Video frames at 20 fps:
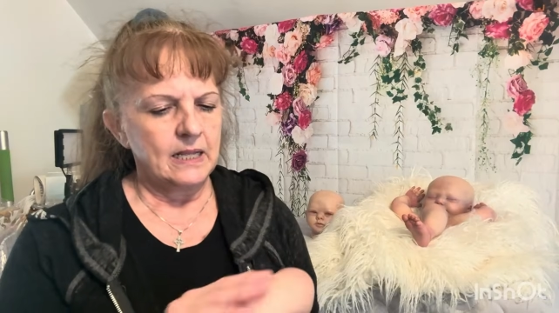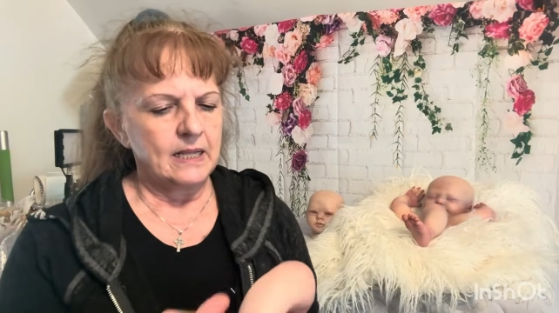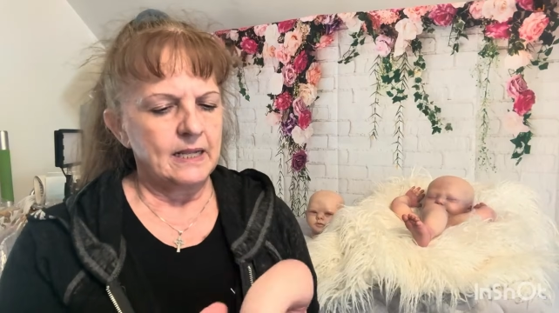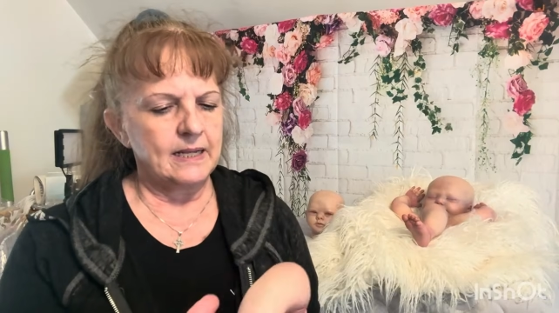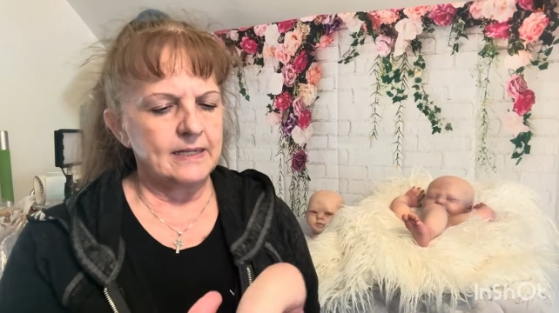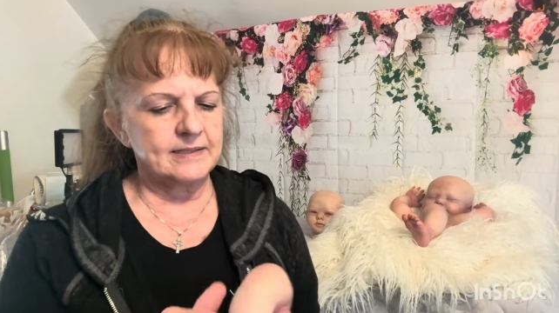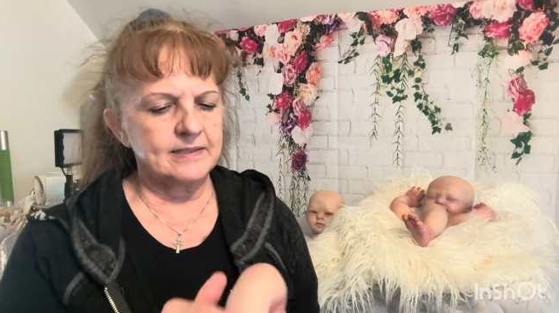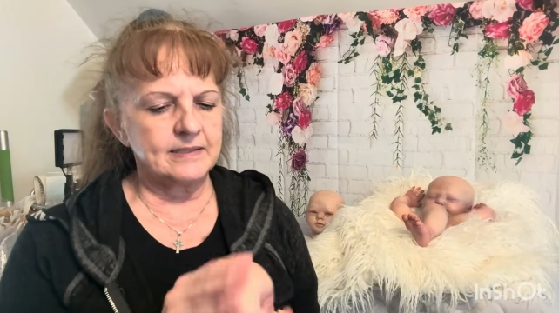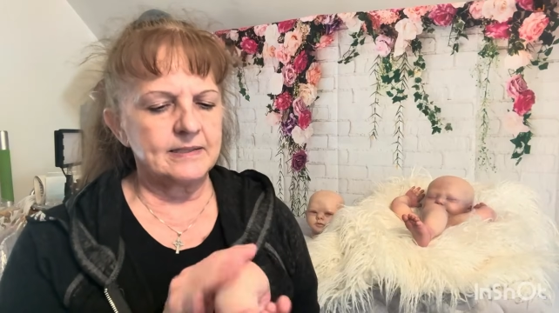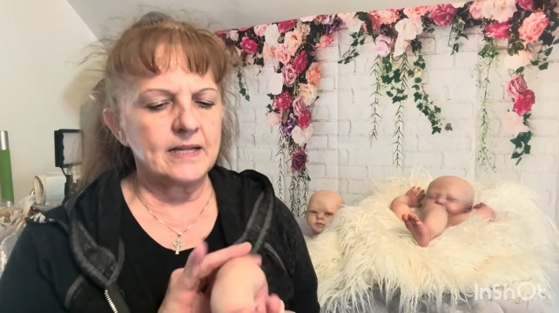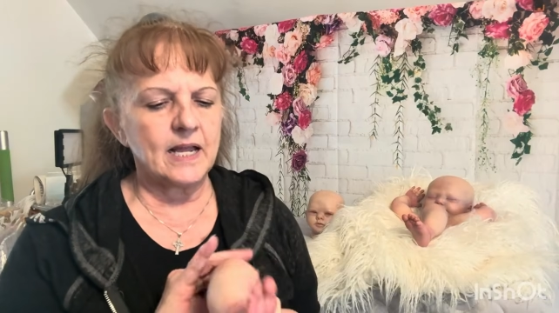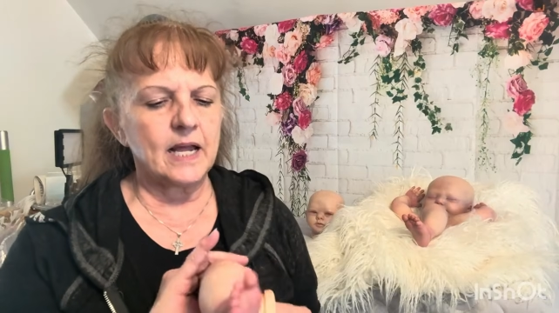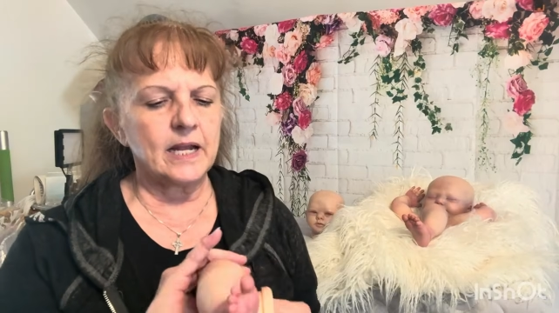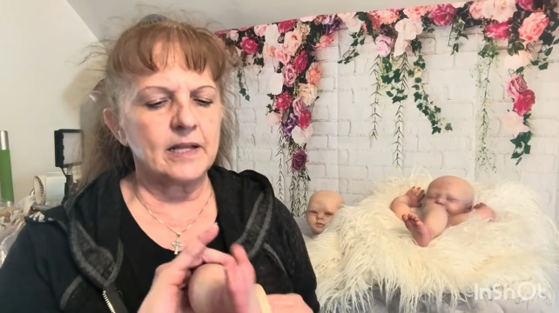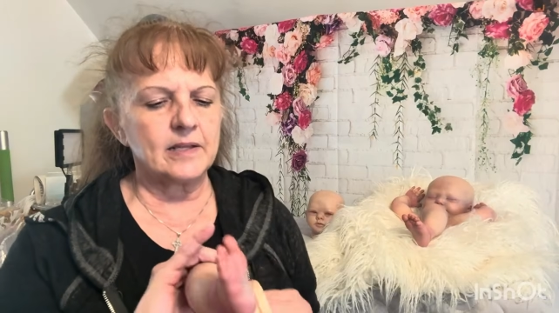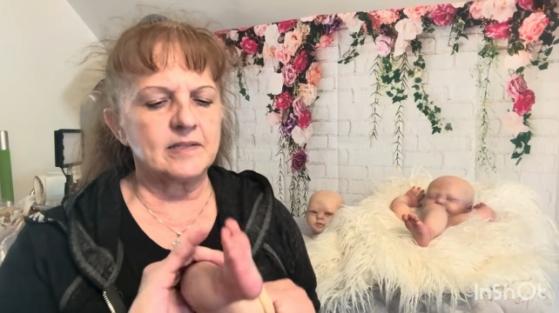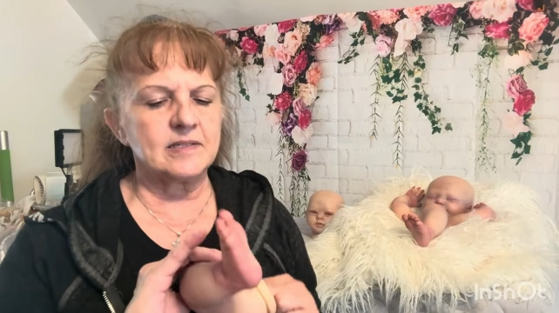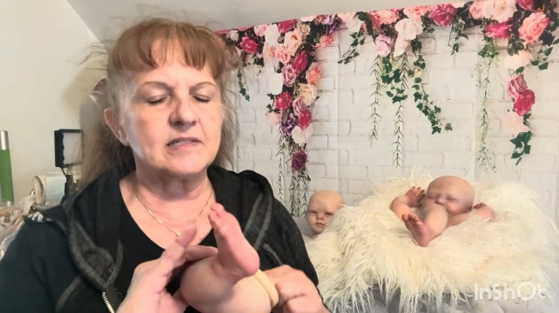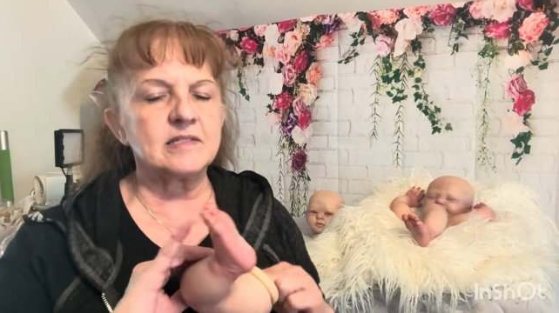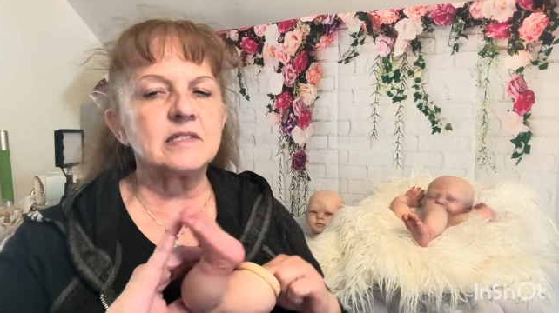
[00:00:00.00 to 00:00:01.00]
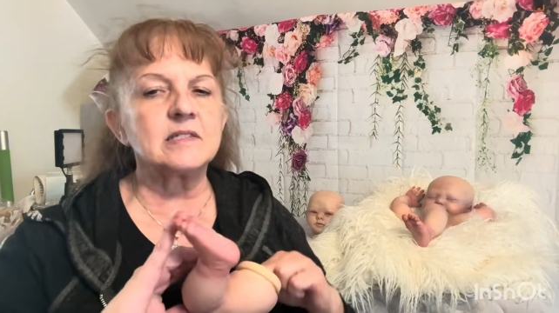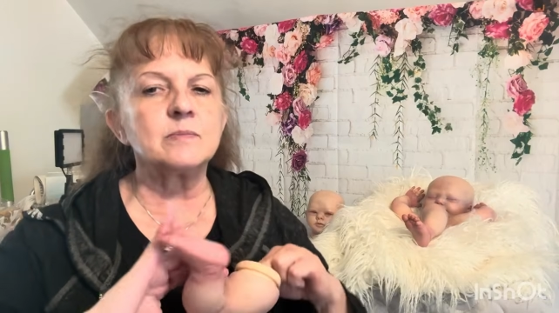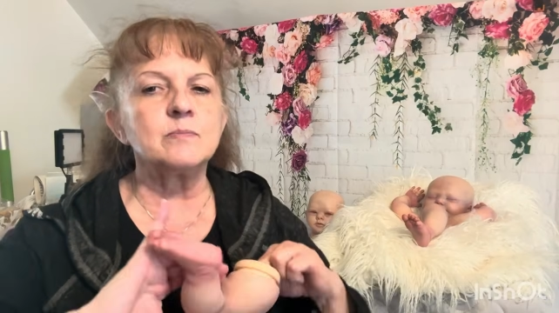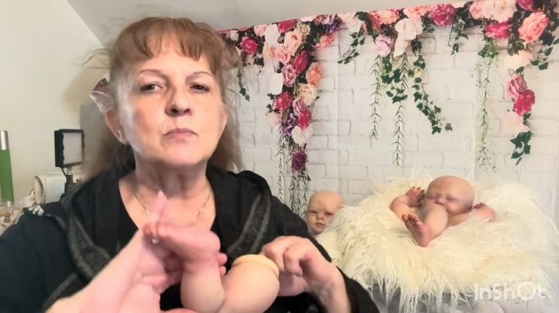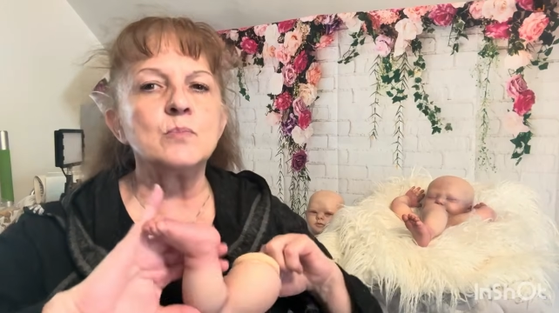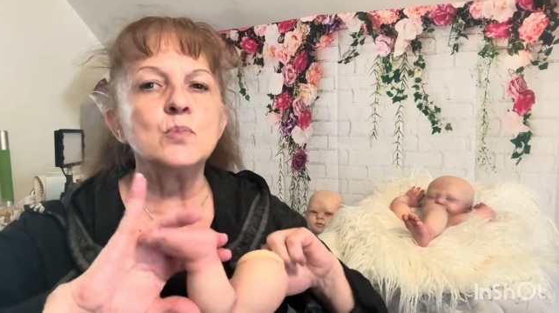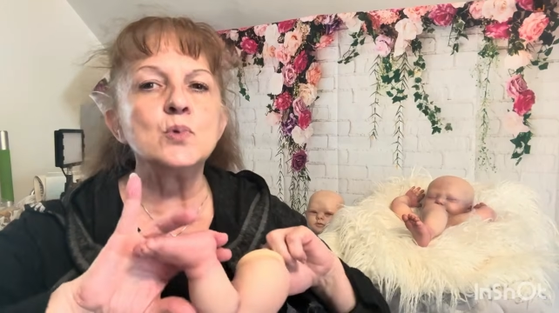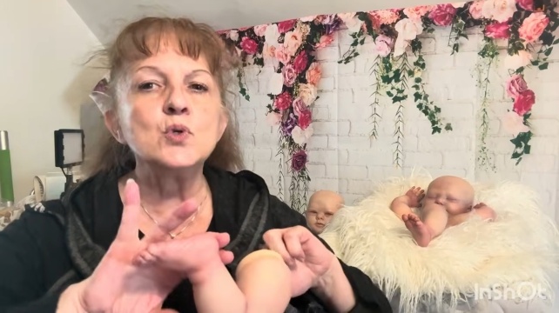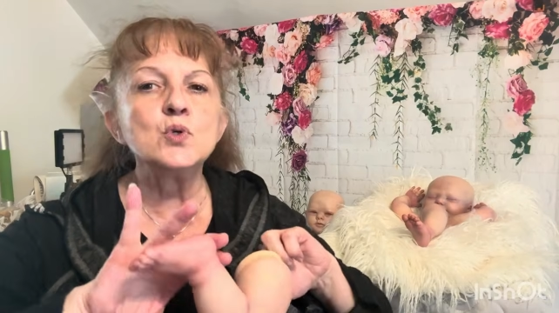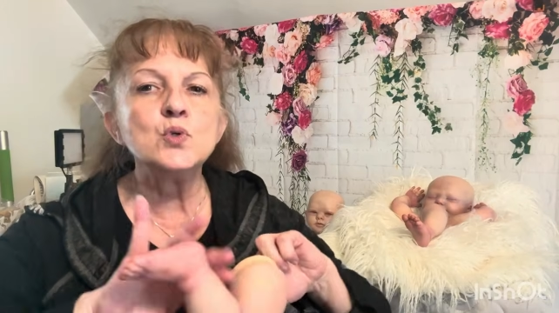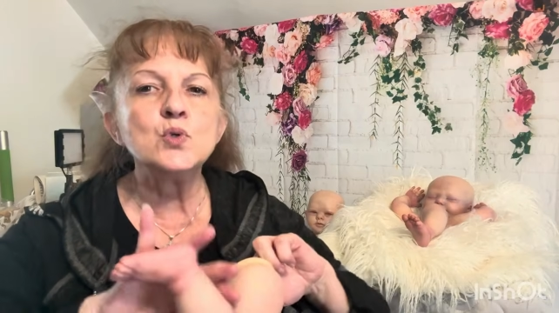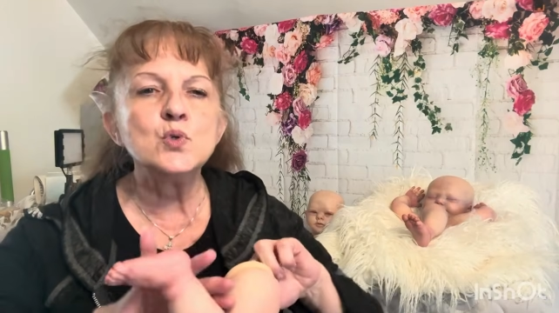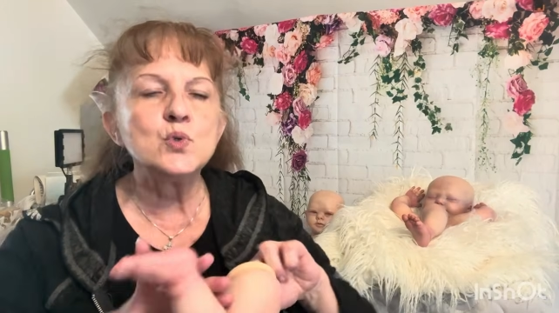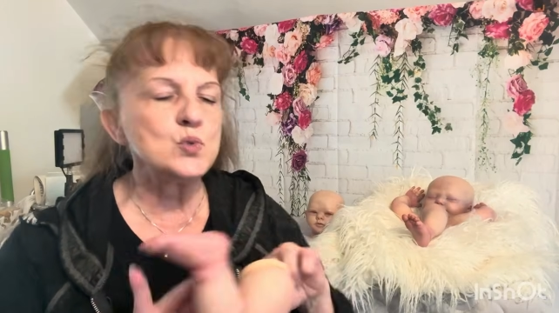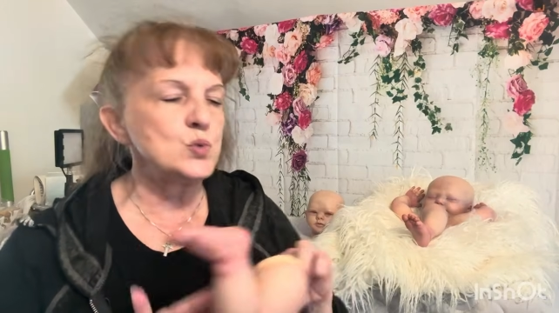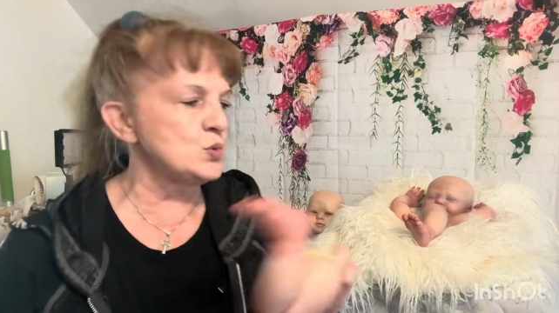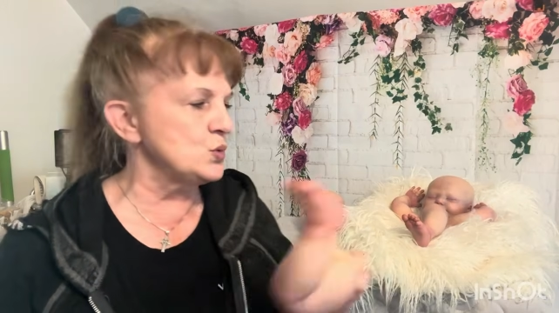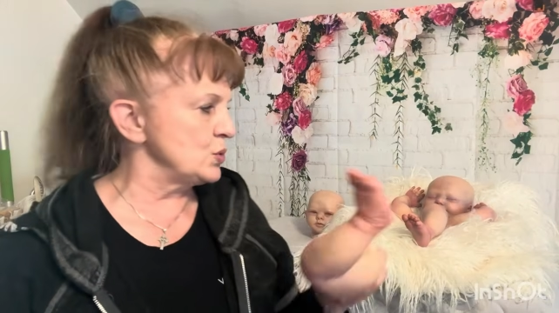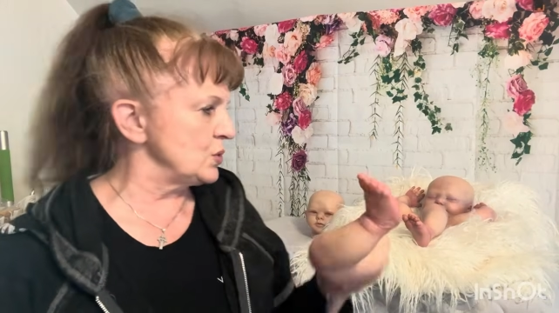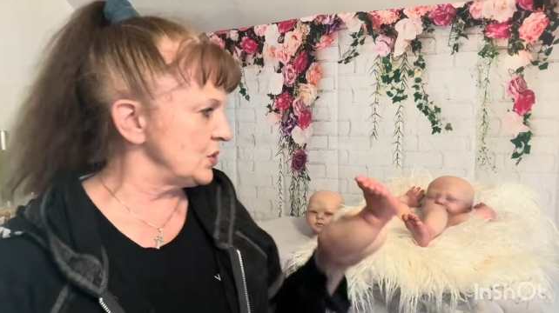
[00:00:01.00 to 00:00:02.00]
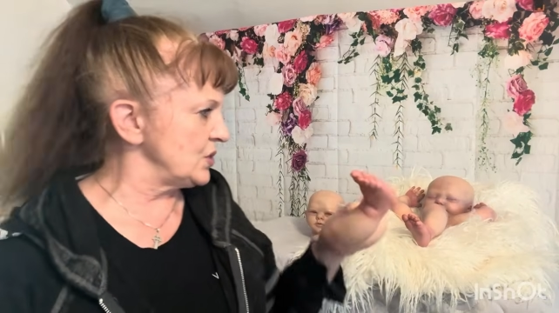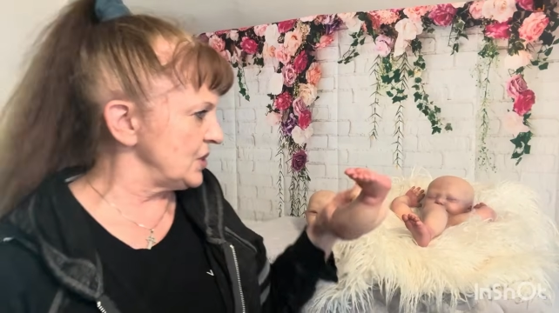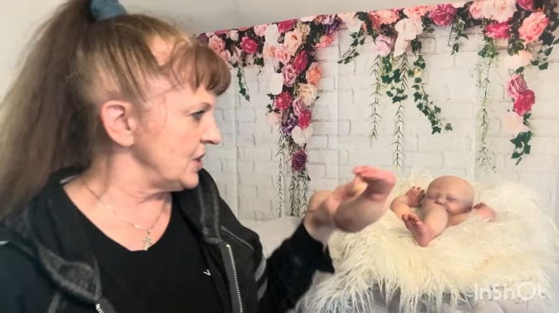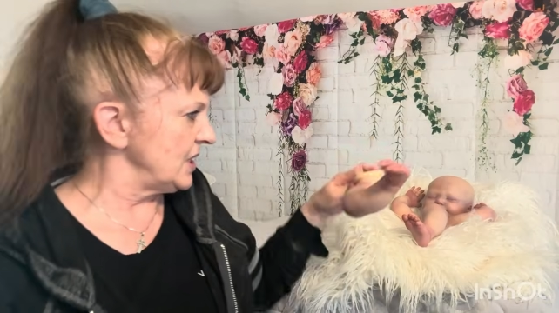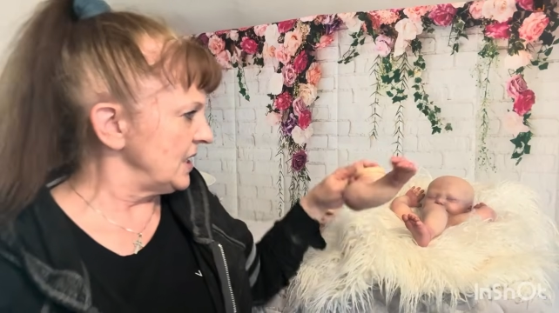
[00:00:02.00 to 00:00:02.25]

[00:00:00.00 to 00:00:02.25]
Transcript: it's not as smooth.